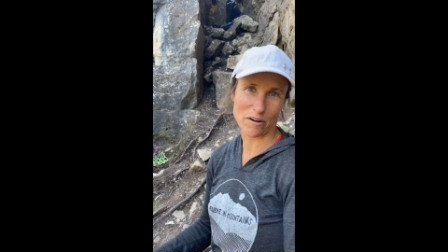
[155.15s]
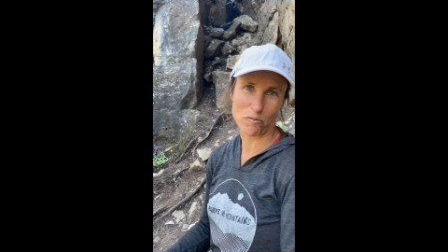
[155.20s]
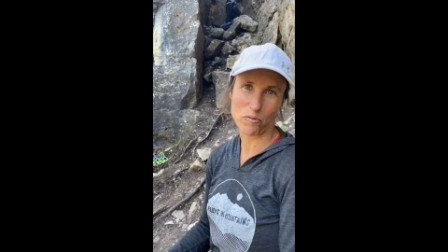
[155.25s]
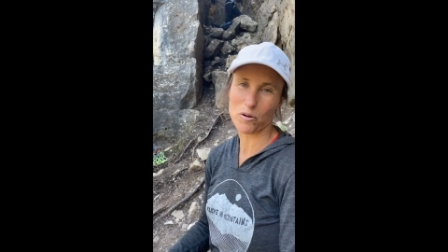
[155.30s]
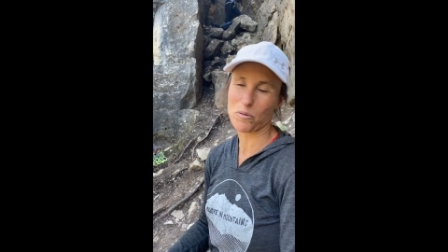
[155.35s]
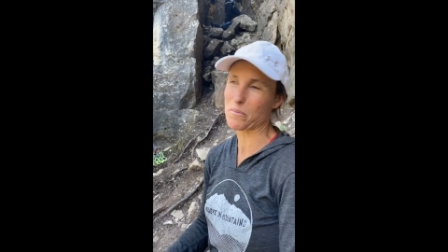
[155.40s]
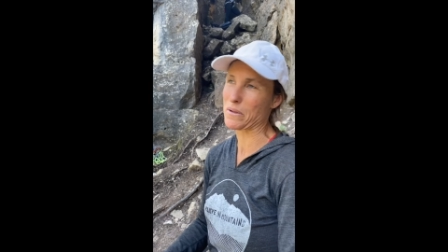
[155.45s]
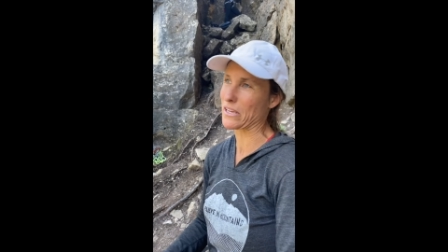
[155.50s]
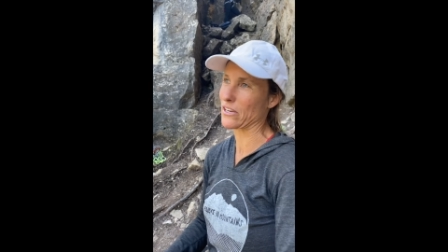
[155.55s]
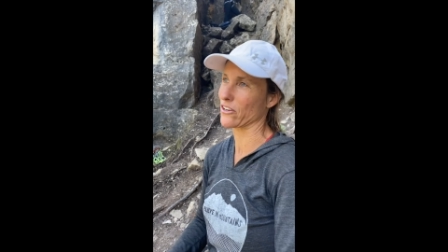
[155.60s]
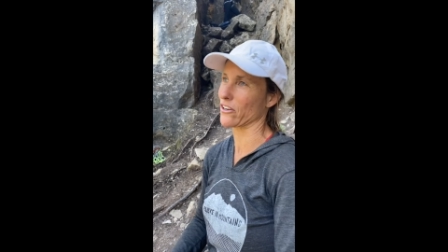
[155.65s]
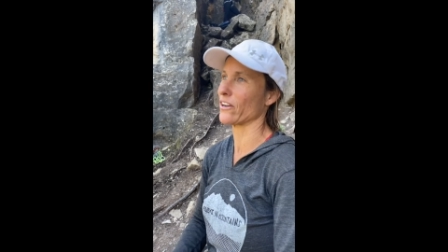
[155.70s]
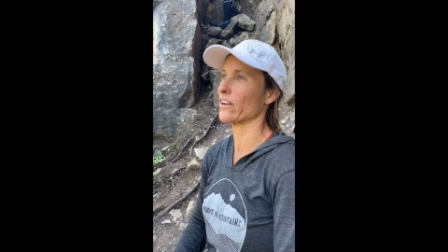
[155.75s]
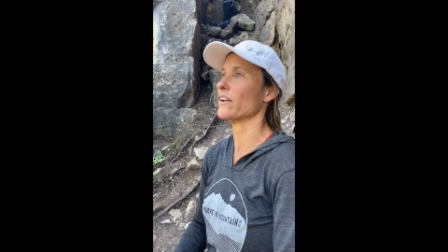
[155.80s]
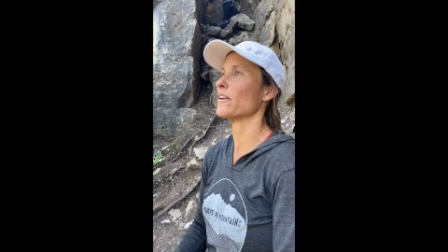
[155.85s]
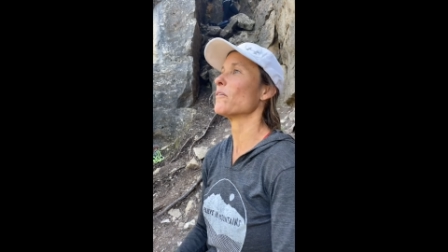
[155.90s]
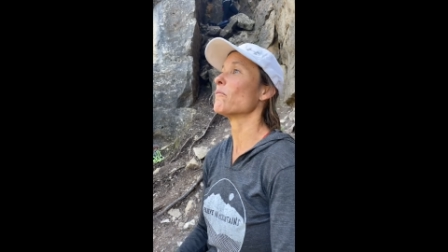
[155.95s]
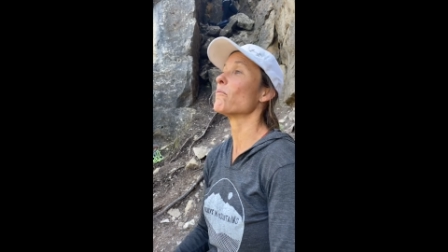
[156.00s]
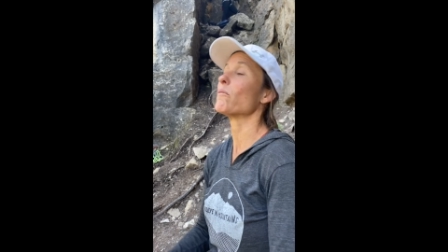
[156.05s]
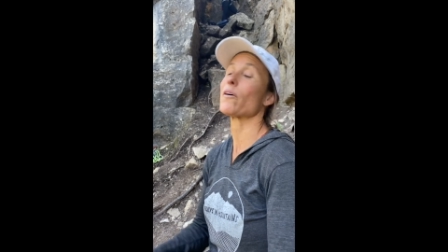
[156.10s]
We'll be good.
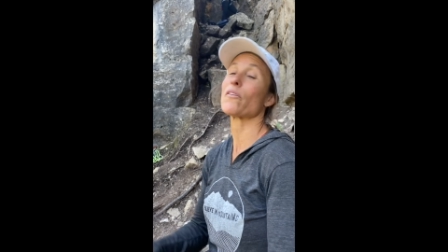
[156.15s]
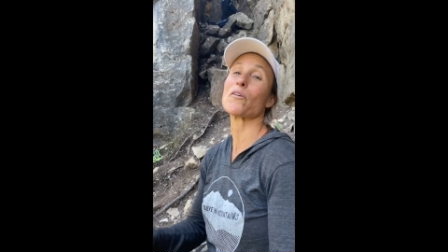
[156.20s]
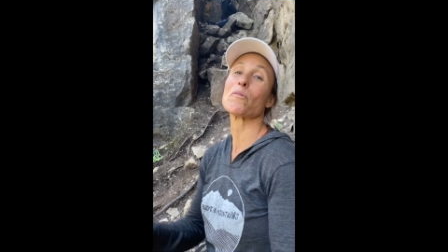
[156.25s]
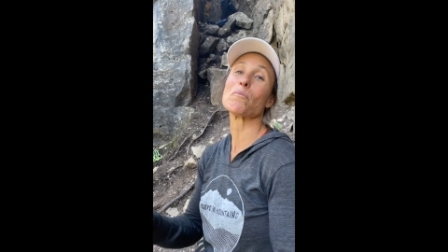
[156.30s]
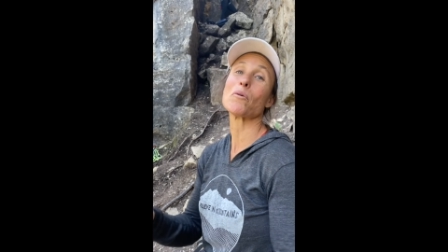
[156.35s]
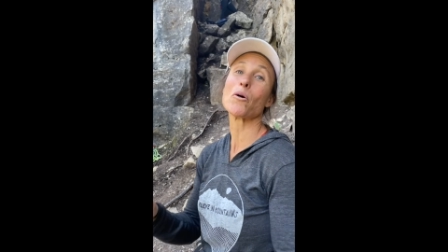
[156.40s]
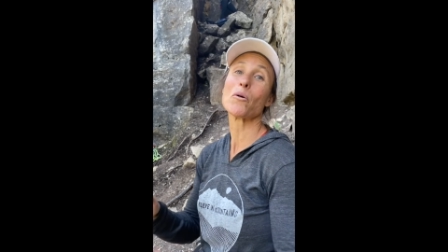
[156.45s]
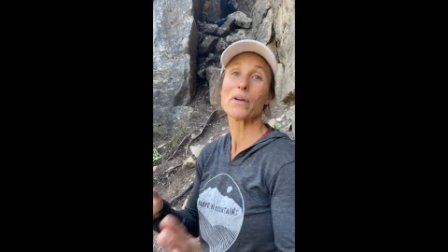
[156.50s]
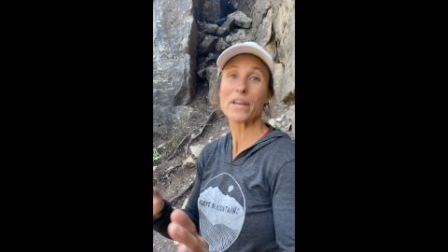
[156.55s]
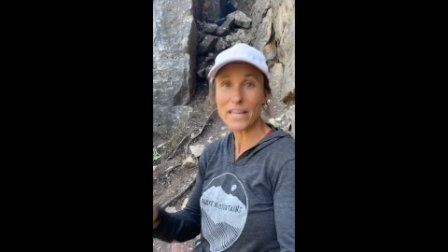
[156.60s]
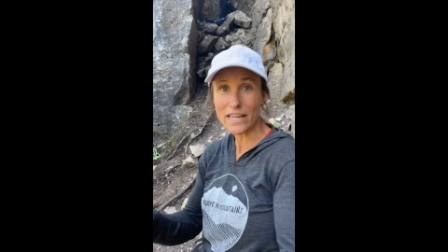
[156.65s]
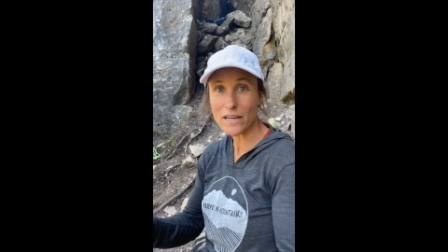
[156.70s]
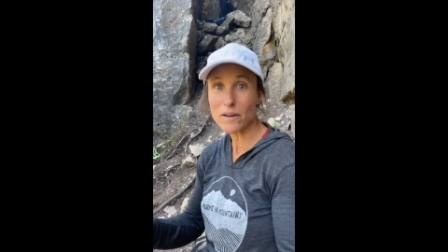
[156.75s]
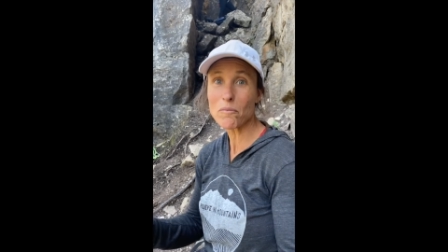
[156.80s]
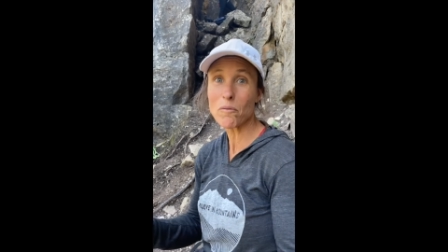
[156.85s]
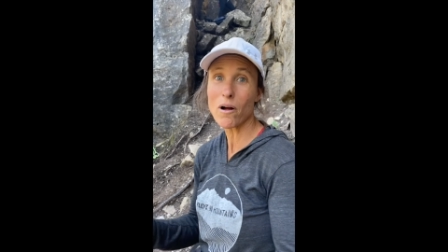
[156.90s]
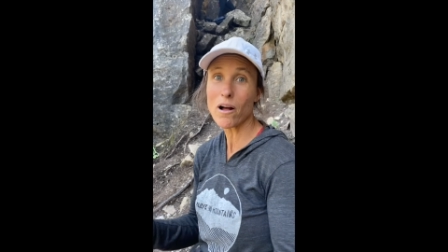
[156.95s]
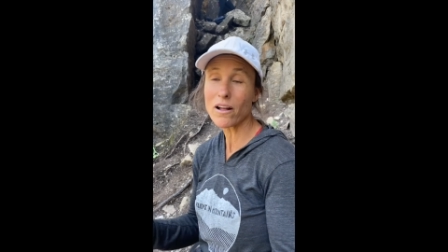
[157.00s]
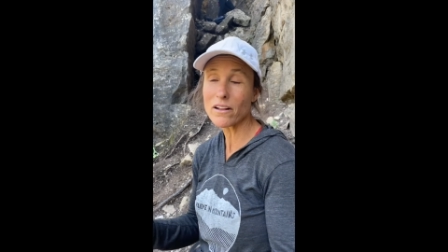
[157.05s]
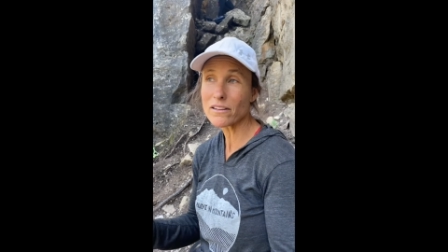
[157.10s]
Well, the Mohican
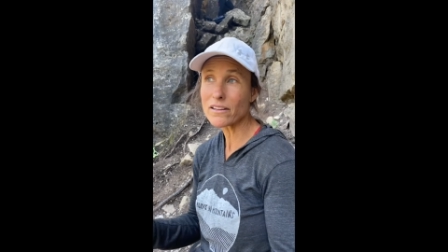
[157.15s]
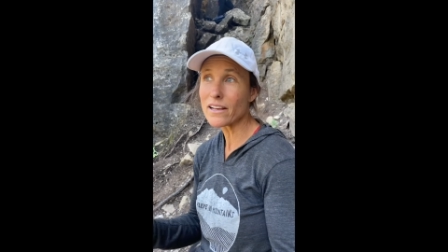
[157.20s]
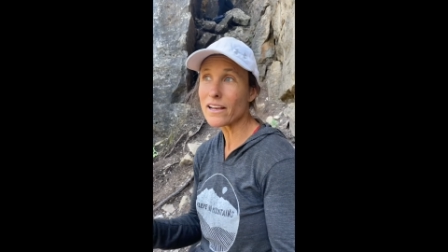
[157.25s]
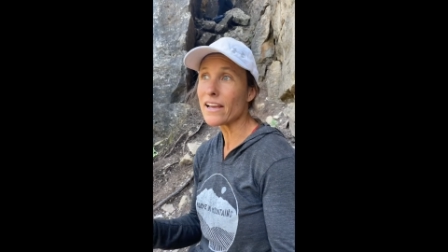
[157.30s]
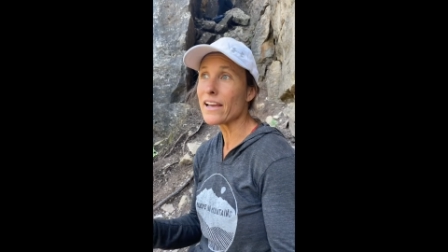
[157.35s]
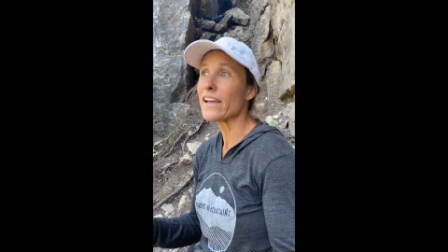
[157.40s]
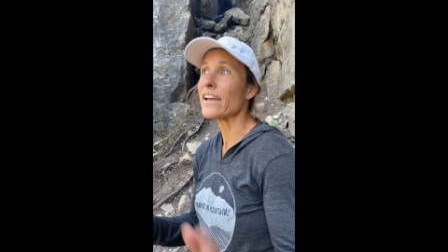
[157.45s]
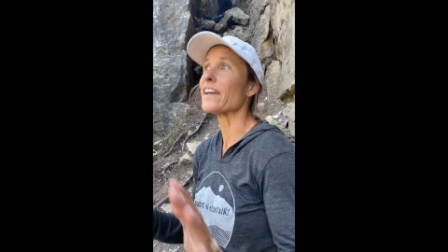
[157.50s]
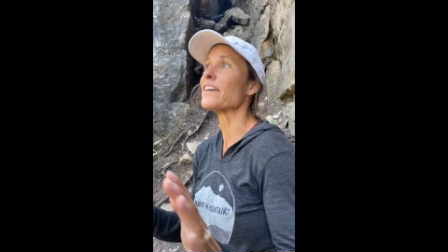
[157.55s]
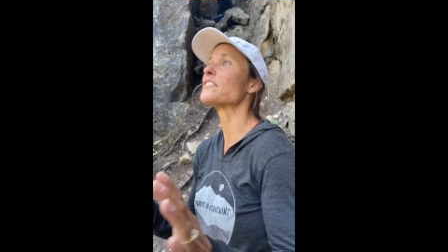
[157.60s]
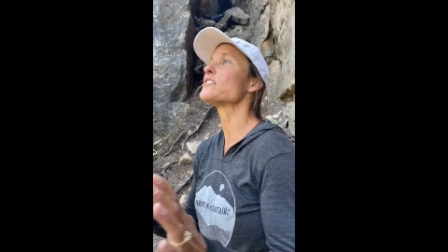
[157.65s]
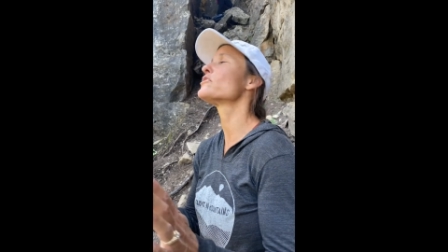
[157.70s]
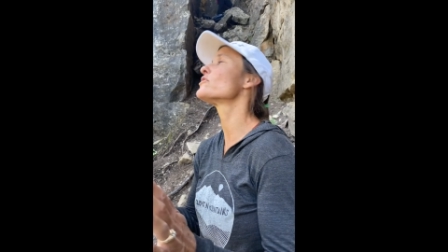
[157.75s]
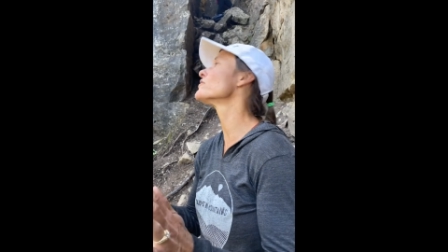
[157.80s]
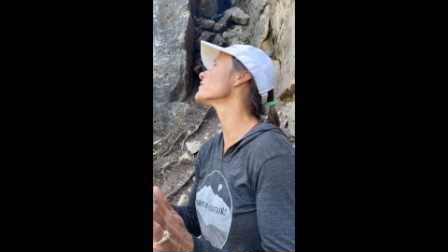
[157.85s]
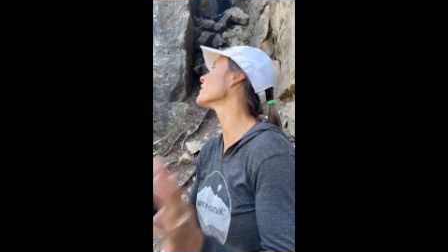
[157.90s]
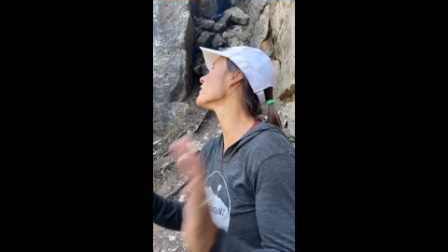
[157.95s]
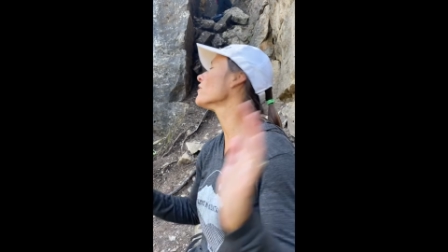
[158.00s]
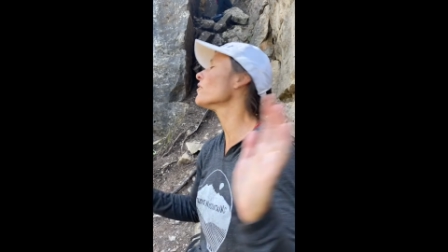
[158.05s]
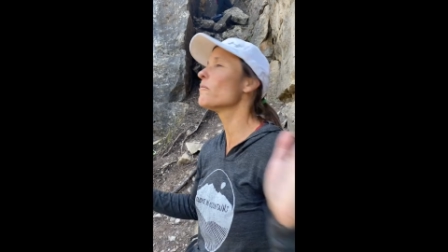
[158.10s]
Wall is
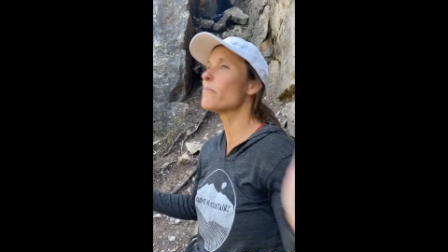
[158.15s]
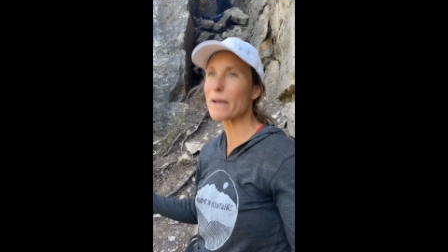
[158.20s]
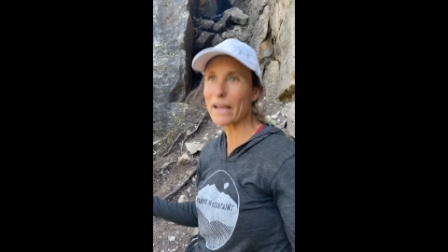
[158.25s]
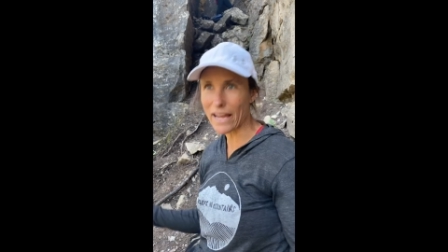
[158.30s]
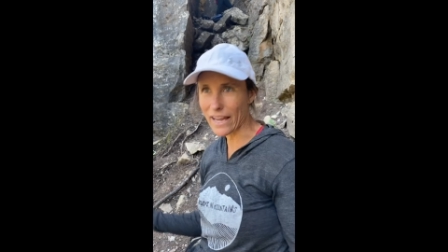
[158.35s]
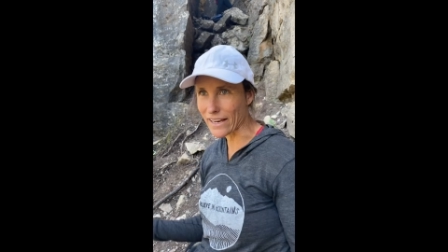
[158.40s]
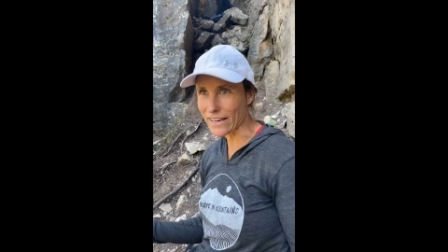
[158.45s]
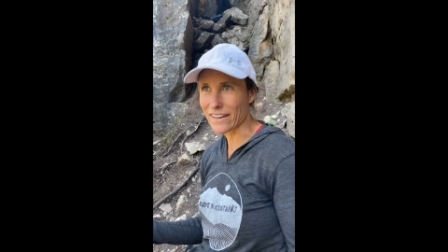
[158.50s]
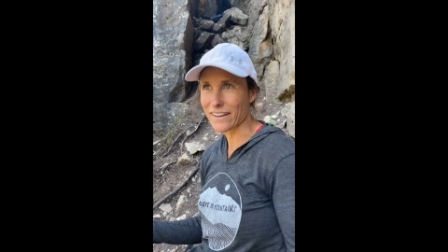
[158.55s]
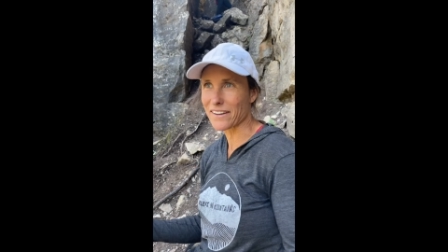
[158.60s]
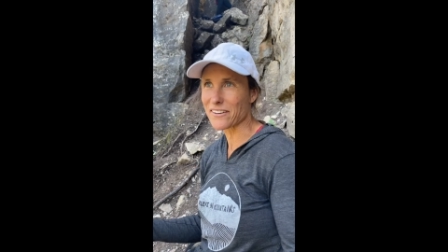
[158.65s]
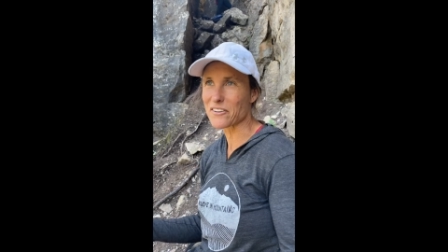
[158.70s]
so big.